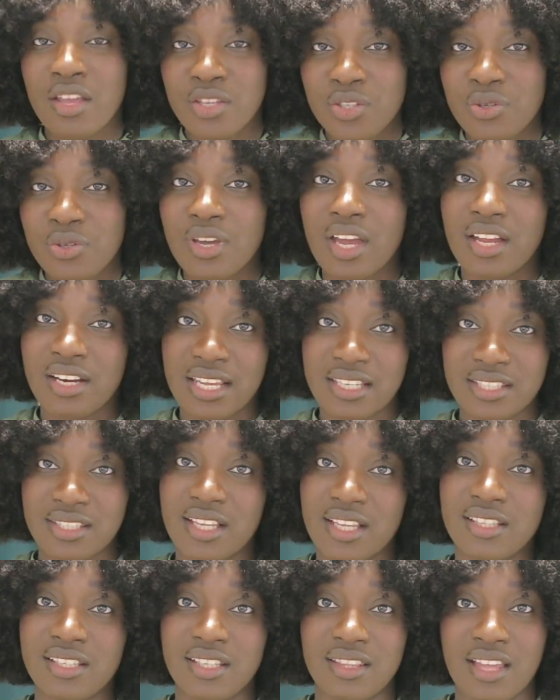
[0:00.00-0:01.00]
you can
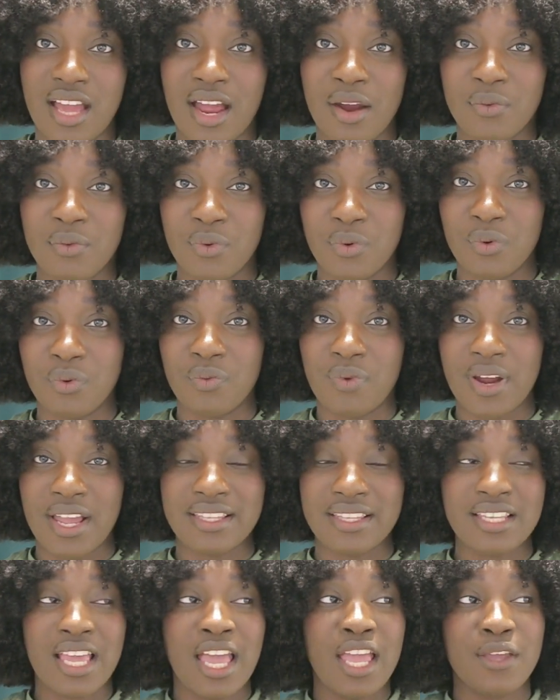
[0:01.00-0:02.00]
excel in that role,
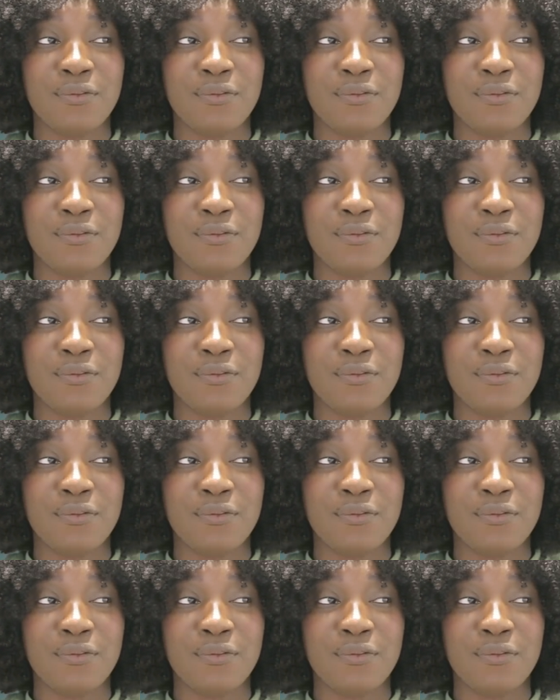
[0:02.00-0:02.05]
right?